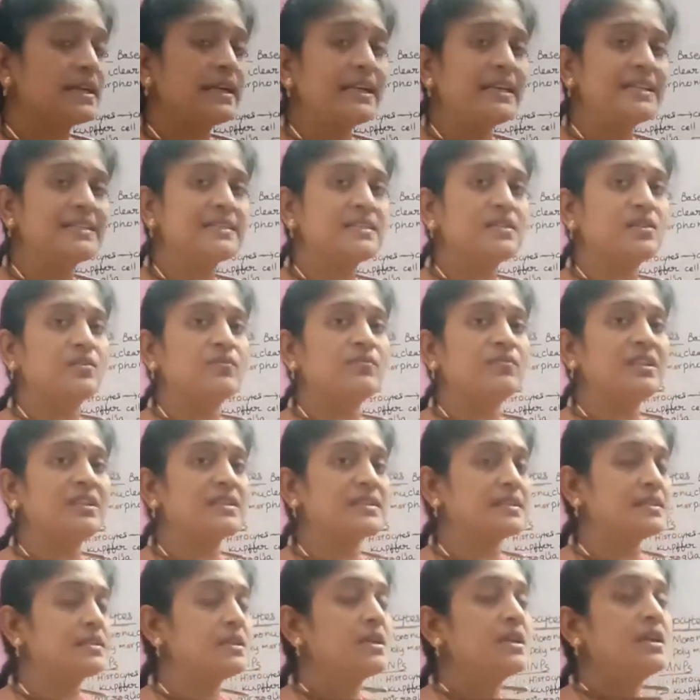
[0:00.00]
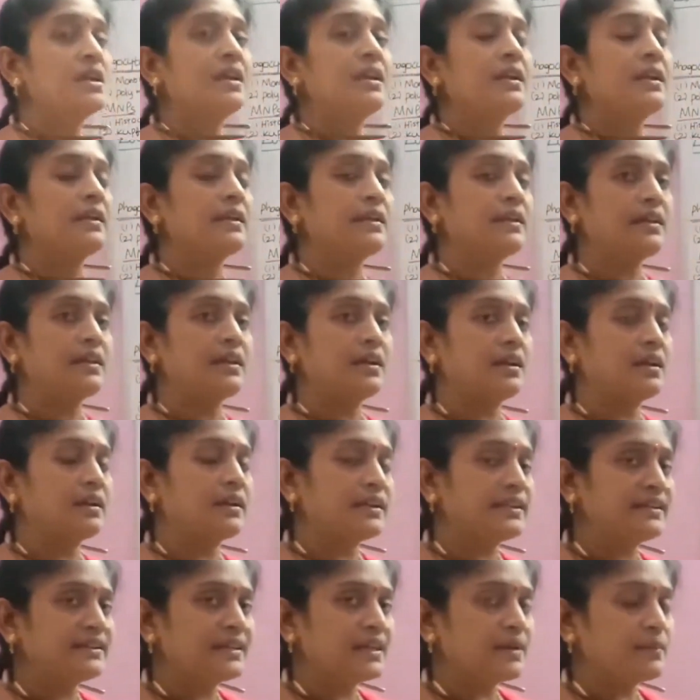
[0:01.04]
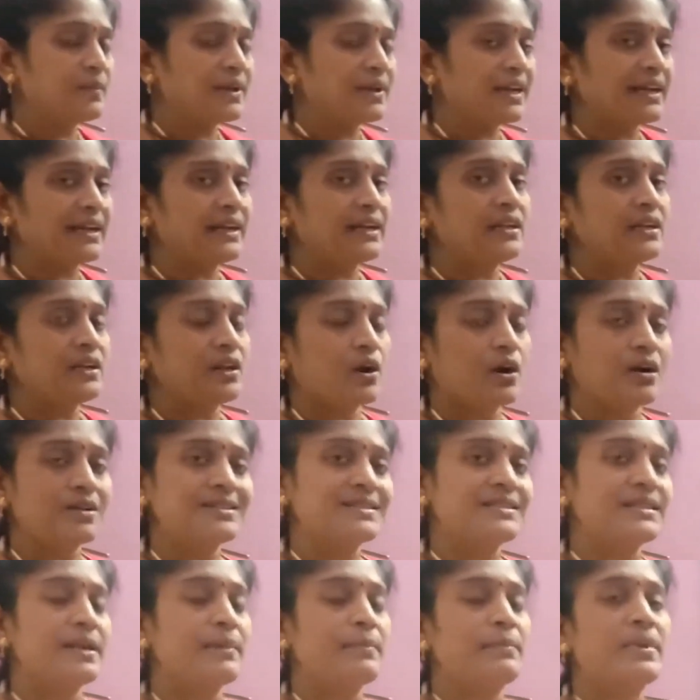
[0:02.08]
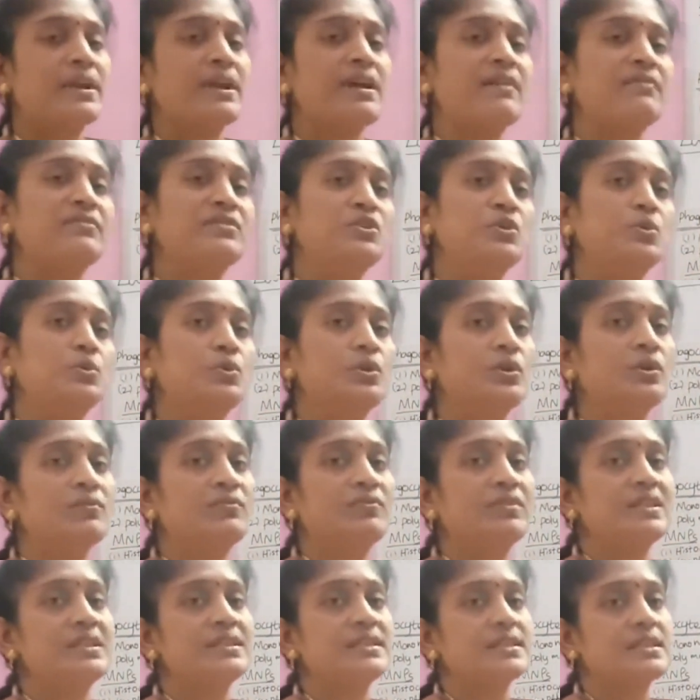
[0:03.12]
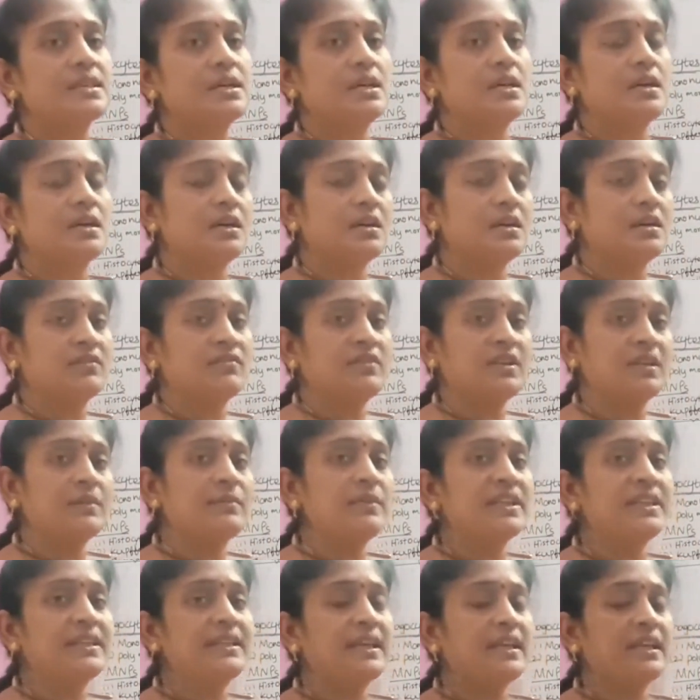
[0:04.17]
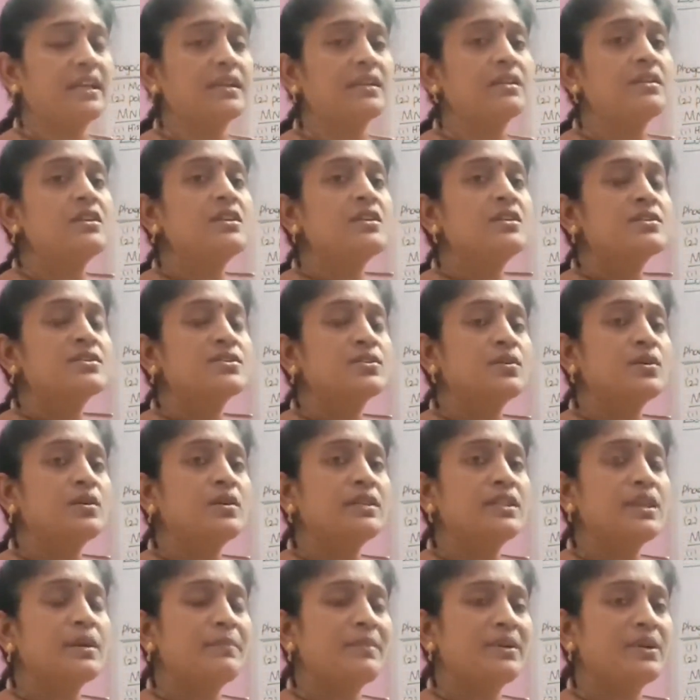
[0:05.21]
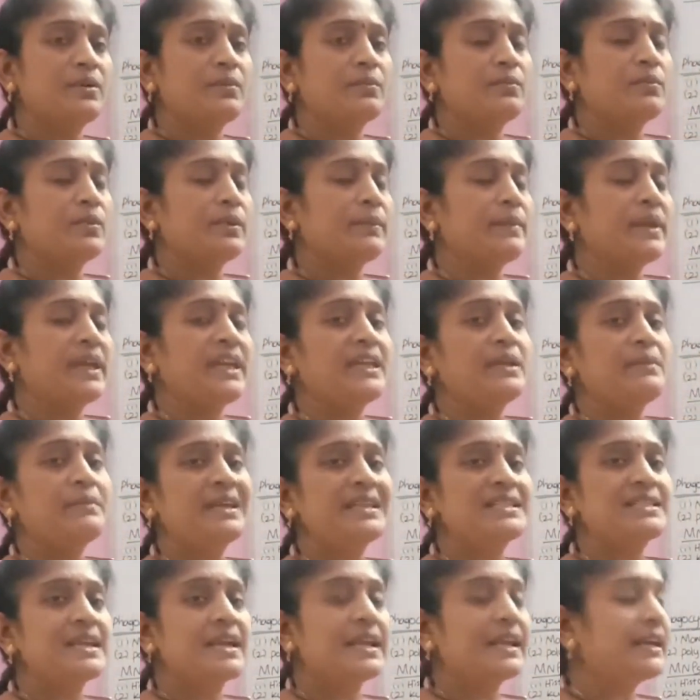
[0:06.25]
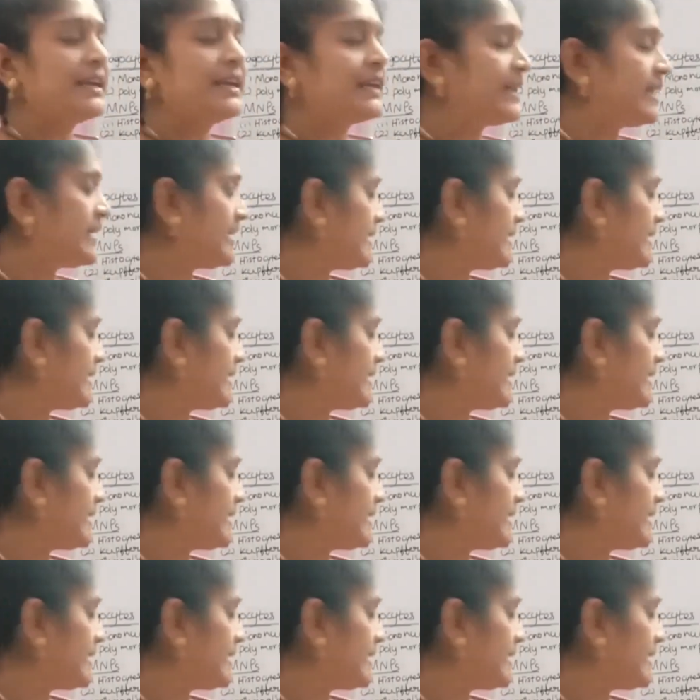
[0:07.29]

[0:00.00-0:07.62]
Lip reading: eosinophils. In the blood, large number of neutrophils will be there. So the main majority